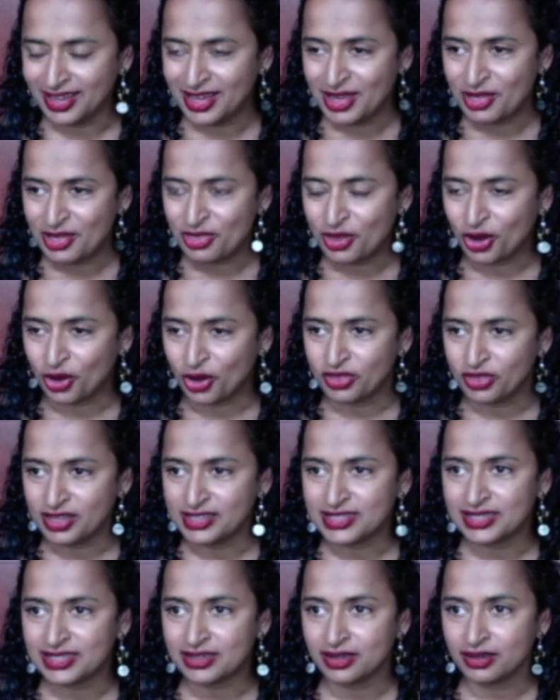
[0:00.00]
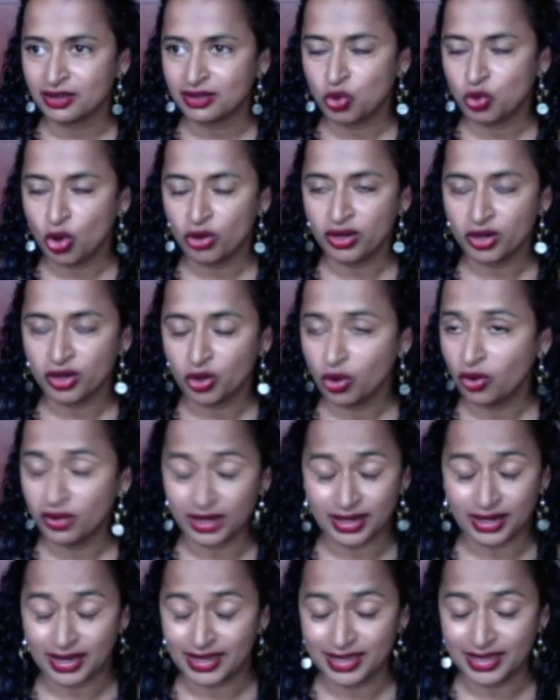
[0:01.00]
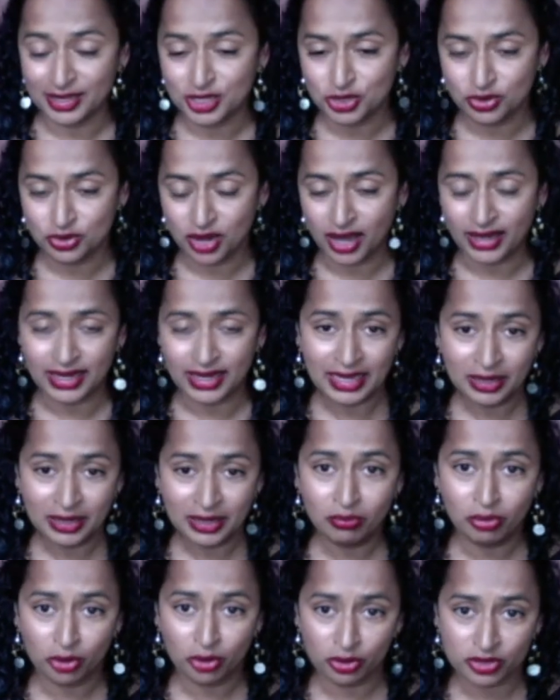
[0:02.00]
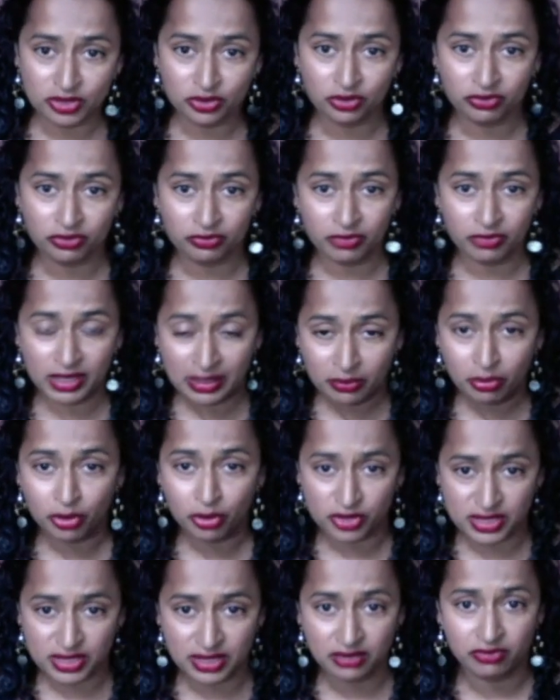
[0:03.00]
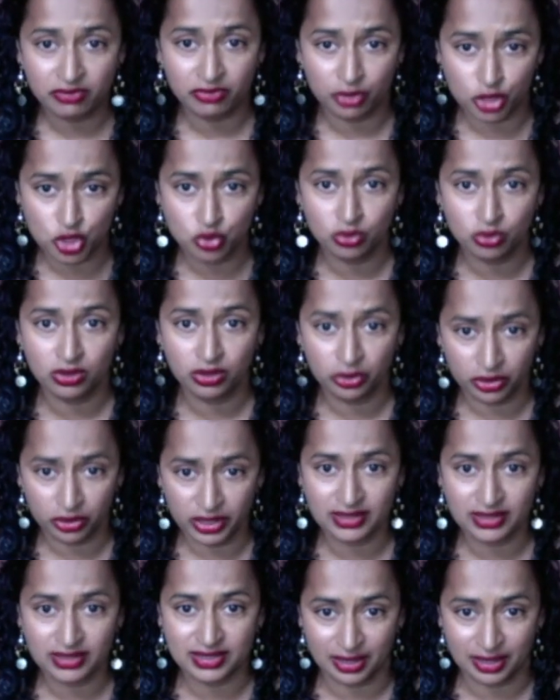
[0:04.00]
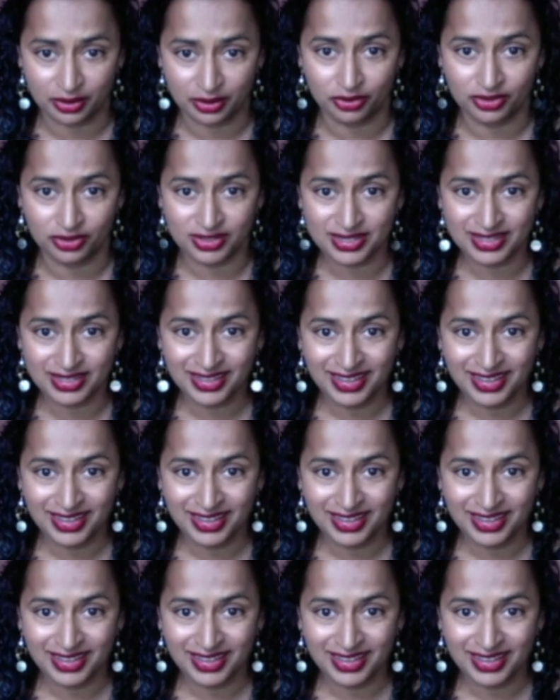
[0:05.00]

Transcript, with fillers: there are these quote unquote, and I kid you not, in-person, in-person virtual learning centers